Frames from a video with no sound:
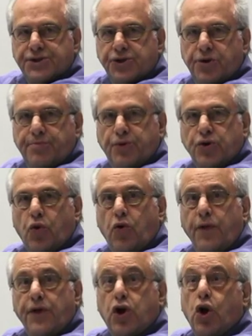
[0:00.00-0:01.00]
ask you to put
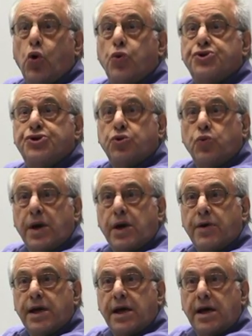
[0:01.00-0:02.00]
all the clothes you're
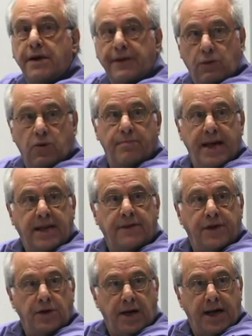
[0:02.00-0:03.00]
wearing that were made
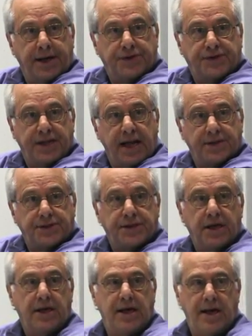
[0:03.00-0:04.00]
in the United
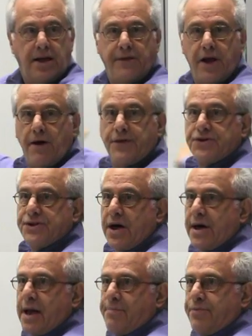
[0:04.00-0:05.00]
States, and on the other
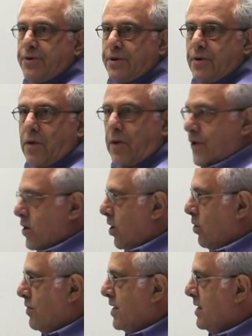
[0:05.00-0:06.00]
side I'd put all the
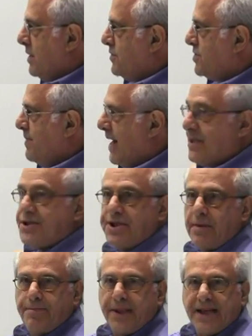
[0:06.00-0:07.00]
clothing that was made
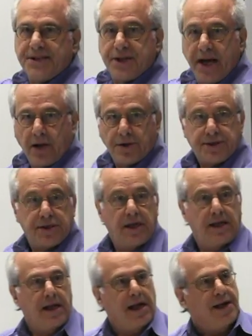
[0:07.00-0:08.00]
someplace else.
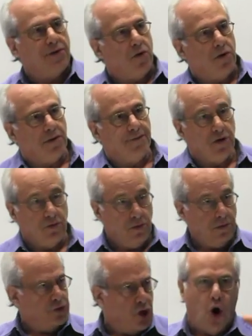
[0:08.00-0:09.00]
And all of
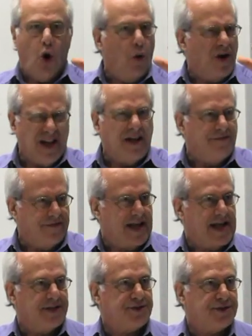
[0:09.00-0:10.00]
you know in
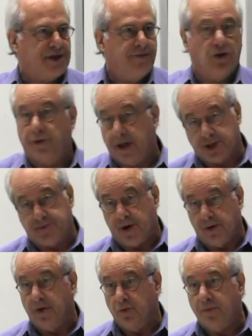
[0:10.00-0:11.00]
advance, even though the
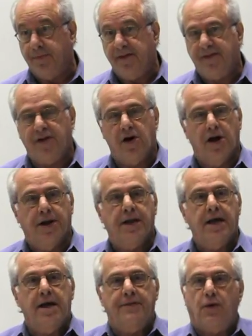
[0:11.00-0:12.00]
experiment would be
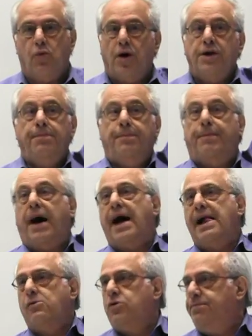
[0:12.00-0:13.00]
fun, that one
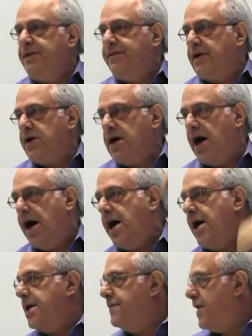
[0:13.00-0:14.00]
pile would be very
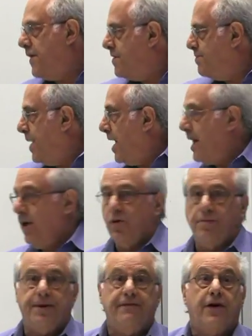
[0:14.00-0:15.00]
high and the other pile
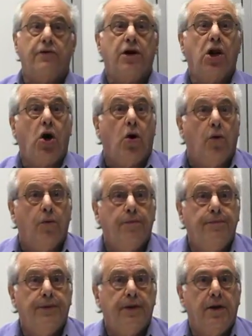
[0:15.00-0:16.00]
would be very low.
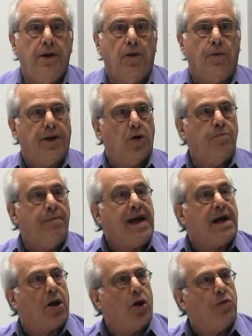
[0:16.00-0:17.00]
We don't
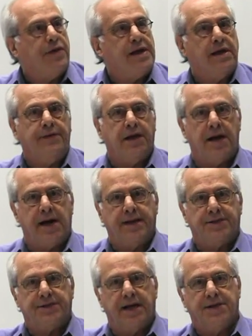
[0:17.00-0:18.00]
make clothing in the
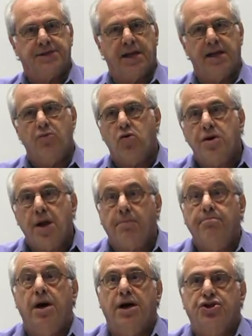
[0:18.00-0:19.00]
United States anymore,
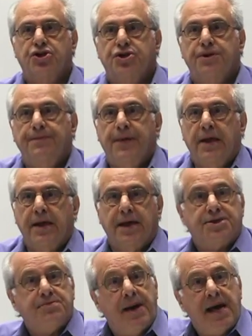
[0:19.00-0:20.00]
not much.
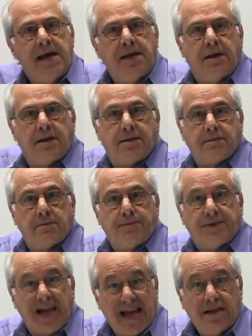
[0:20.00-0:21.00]
It's made
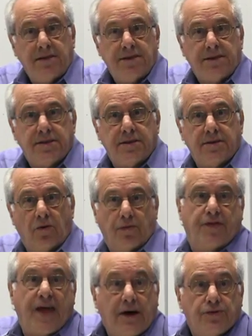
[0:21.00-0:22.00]
tens,
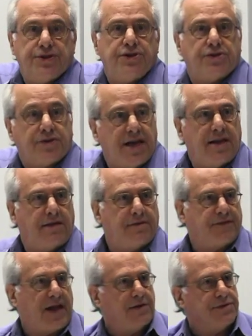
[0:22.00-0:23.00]
thousands or tens
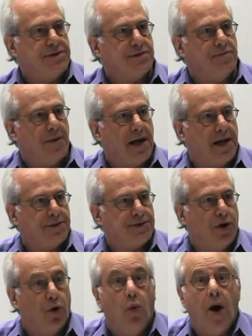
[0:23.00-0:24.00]
of thousands of
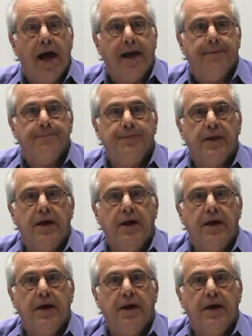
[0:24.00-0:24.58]
miles away.